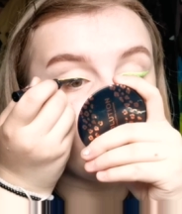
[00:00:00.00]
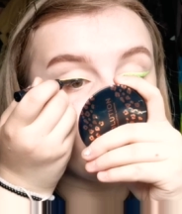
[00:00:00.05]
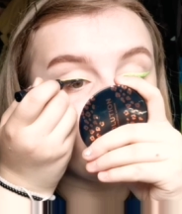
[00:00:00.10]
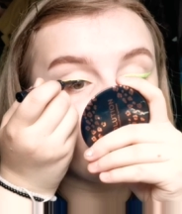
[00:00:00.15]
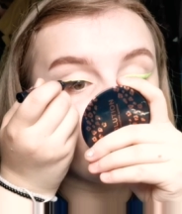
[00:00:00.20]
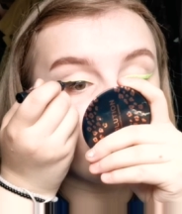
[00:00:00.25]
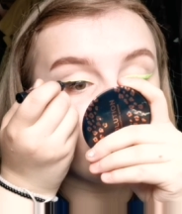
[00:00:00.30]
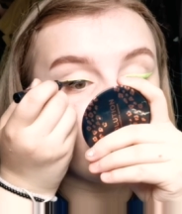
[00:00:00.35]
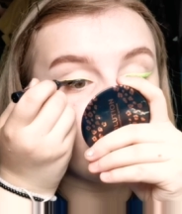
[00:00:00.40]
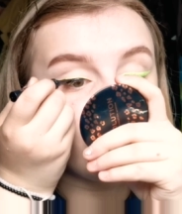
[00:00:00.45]

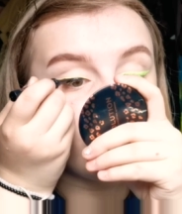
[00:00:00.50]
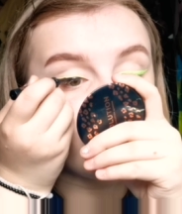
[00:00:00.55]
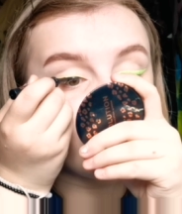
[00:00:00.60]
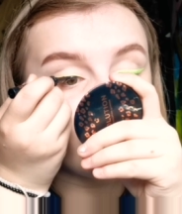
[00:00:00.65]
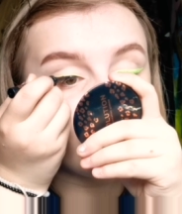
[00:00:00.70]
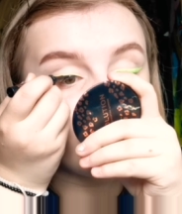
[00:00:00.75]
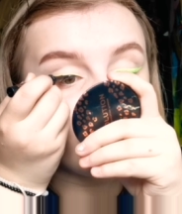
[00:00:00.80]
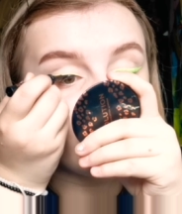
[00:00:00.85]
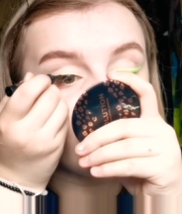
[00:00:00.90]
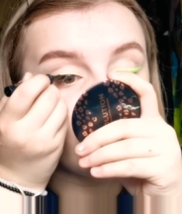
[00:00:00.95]
brain is
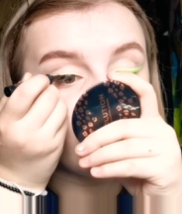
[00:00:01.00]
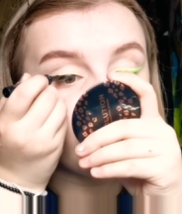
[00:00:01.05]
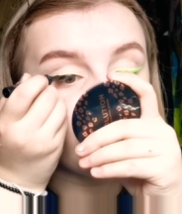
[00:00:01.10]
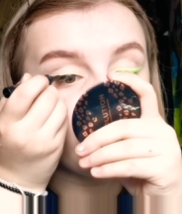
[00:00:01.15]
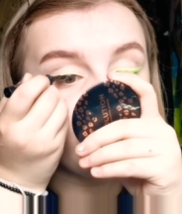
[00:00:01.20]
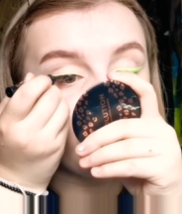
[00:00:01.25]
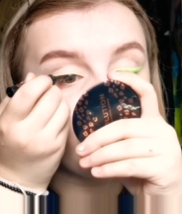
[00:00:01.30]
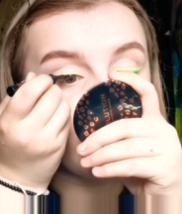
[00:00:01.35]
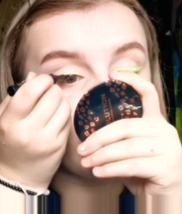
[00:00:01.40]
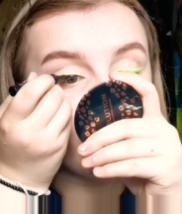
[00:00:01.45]
thinking,
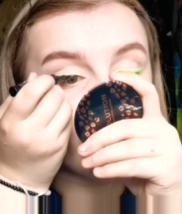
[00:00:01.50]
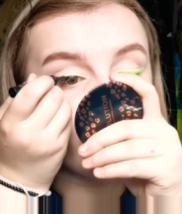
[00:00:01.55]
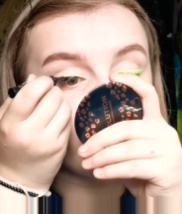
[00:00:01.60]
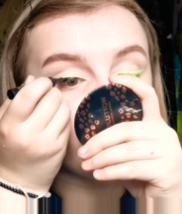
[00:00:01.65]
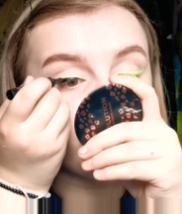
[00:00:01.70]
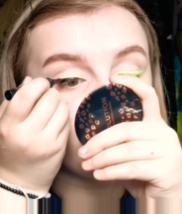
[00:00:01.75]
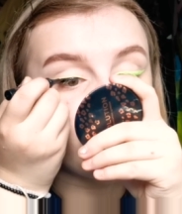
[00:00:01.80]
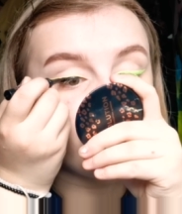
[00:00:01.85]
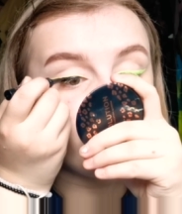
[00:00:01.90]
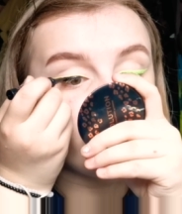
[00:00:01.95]
my mouth is
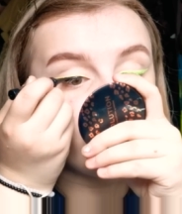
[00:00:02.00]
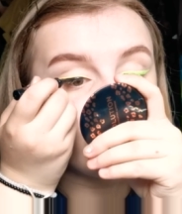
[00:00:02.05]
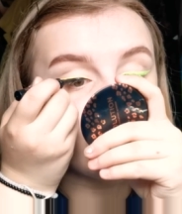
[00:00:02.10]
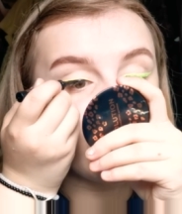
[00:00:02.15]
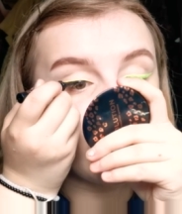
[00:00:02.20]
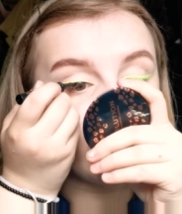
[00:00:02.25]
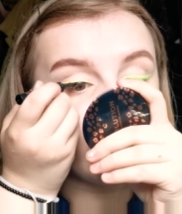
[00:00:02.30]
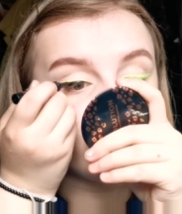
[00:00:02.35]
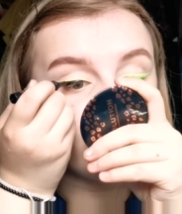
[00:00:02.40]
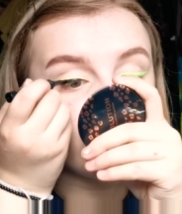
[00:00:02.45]
moving,
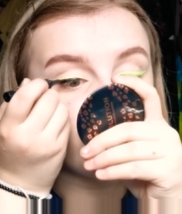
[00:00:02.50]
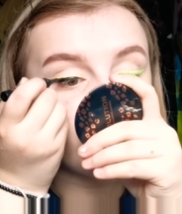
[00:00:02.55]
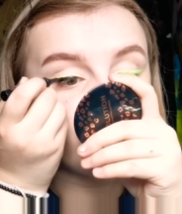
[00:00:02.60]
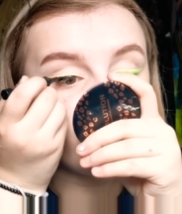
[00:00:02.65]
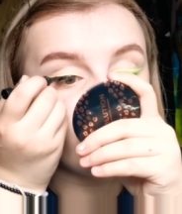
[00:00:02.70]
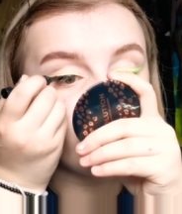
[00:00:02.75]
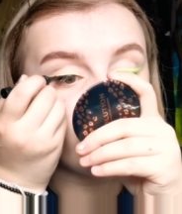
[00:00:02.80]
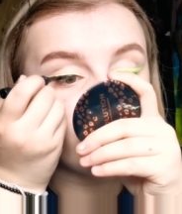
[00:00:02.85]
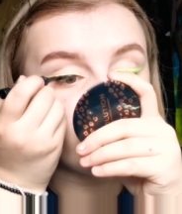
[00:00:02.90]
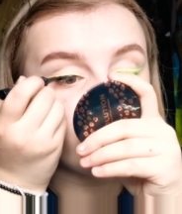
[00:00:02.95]
and I'm
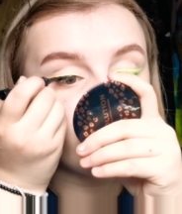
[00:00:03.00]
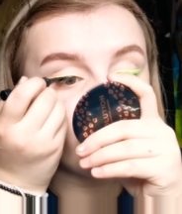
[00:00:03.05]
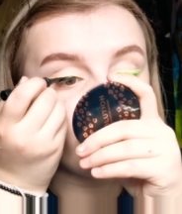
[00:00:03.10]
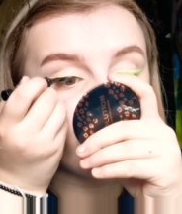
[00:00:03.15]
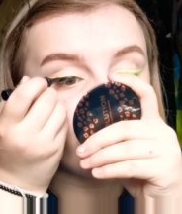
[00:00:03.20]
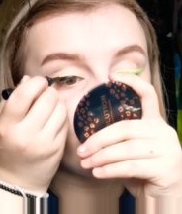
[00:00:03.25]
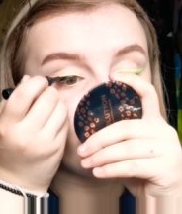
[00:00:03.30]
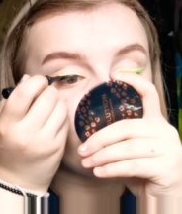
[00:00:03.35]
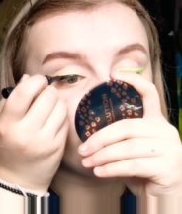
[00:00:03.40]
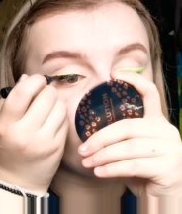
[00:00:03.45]
trying to
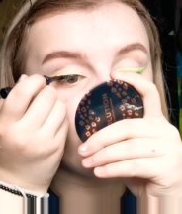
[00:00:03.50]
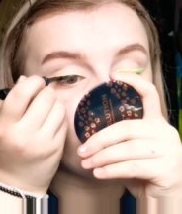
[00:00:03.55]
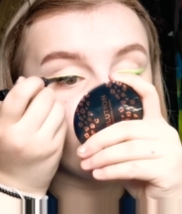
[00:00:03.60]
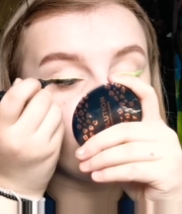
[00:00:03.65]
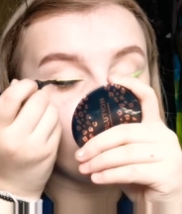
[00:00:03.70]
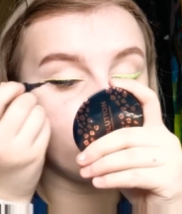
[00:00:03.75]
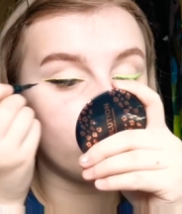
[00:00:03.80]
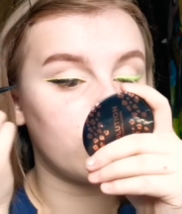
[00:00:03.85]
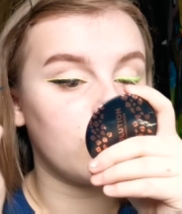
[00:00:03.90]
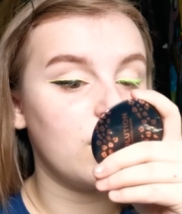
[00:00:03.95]

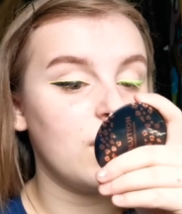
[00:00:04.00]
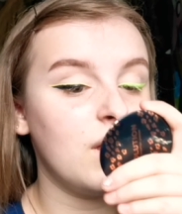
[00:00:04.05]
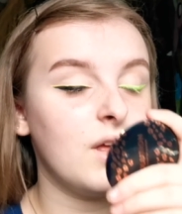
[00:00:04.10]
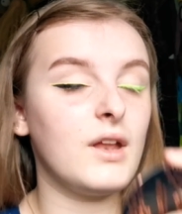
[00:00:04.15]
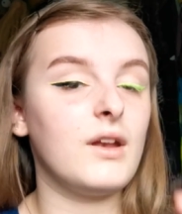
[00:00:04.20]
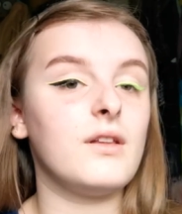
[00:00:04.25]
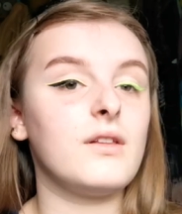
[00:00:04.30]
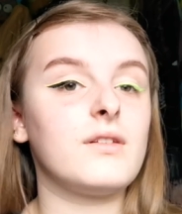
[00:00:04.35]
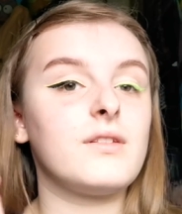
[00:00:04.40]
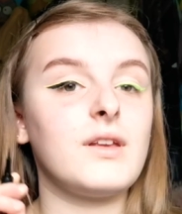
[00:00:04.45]
walk.
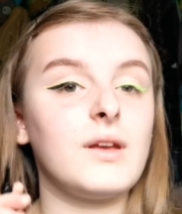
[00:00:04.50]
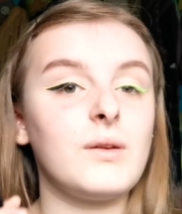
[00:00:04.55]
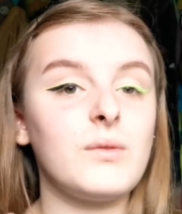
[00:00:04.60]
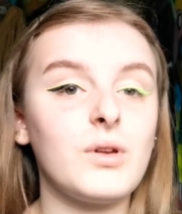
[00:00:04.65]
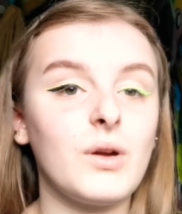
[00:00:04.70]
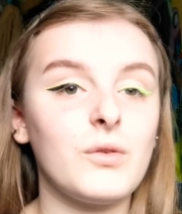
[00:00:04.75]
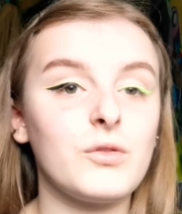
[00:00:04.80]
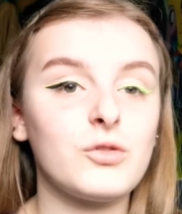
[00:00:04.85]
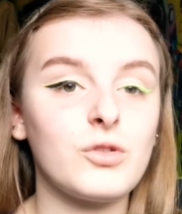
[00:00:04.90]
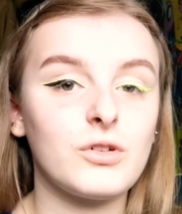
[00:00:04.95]
At the same
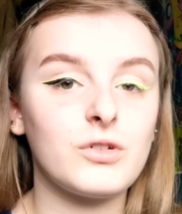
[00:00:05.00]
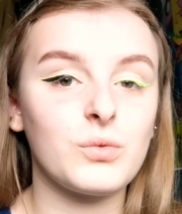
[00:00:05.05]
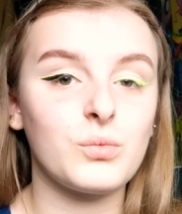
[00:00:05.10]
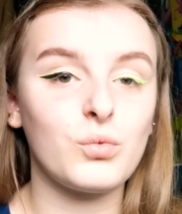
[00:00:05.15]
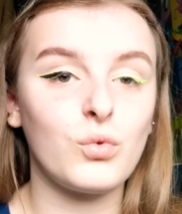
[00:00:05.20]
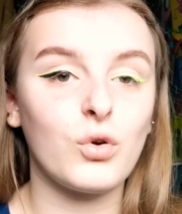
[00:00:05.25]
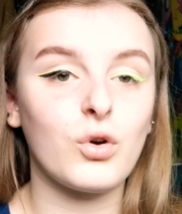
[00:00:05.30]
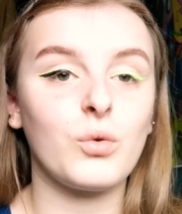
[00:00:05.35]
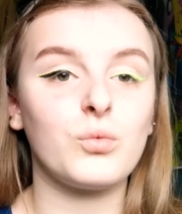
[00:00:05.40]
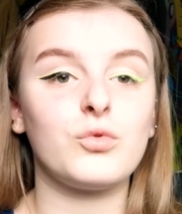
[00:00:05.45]
time as trying to
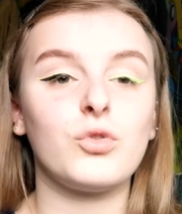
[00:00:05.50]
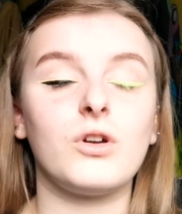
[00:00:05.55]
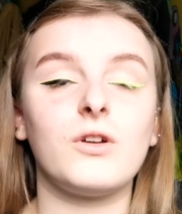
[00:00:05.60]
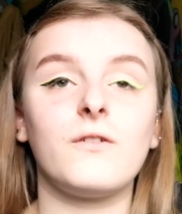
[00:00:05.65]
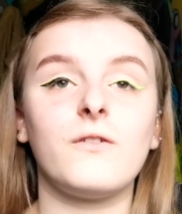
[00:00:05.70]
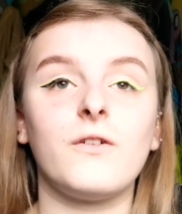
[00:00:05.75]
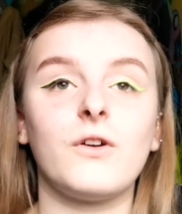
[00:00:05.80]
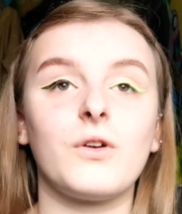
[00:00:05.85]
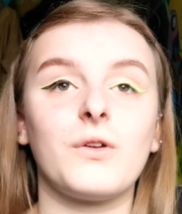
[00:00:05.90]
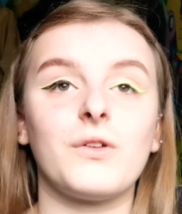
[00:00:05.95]
walk, I'm trying to
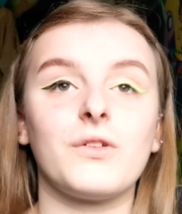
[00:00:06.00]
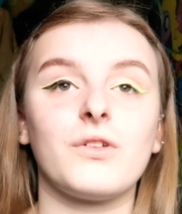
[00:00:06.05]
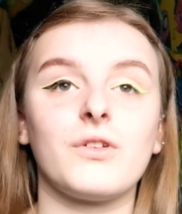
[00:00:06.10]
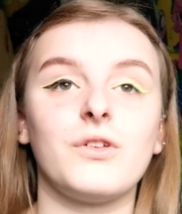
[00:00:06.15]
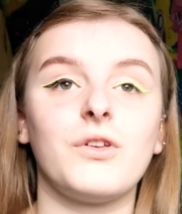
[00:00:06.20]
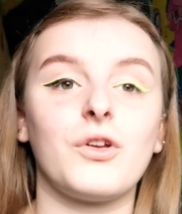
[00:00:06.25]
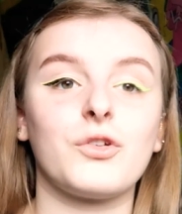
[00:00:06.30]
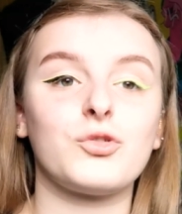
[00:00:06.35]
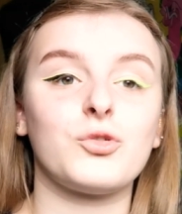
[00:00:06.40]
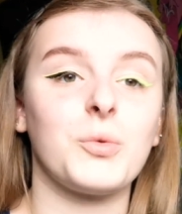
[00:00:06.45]
focus on
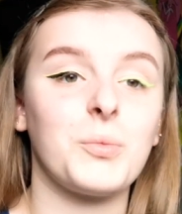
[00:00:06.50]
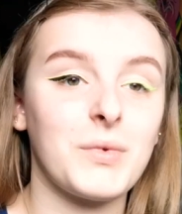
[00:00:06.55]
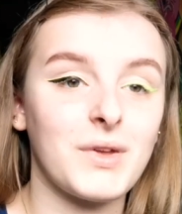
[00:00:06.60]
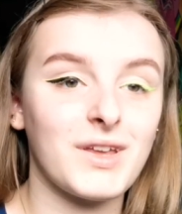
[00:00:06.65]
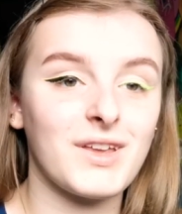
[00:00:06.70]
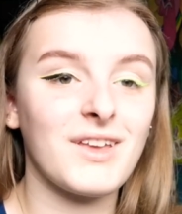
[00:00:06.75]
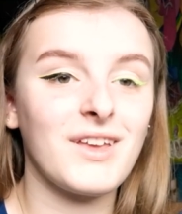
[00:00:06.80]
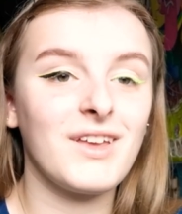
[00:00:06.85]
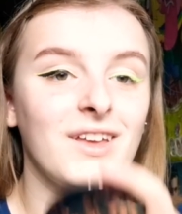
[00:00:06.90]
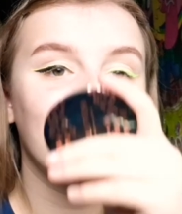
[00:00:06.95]
not tripping.